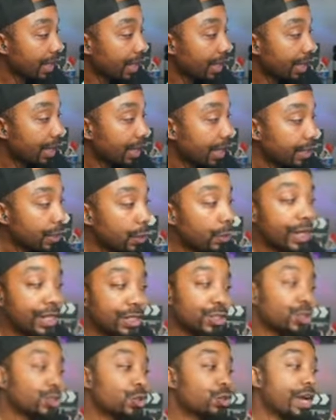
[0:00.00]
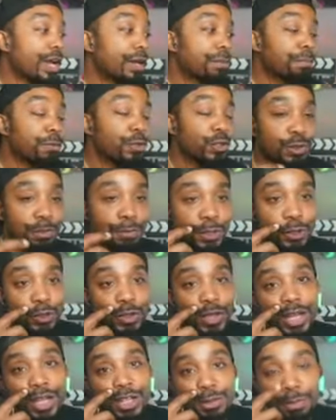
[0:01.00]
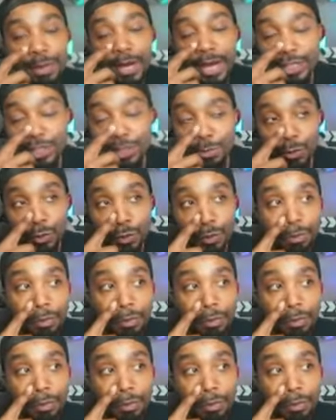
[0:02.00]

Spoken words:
I know that's a stretch, but you think it's possible?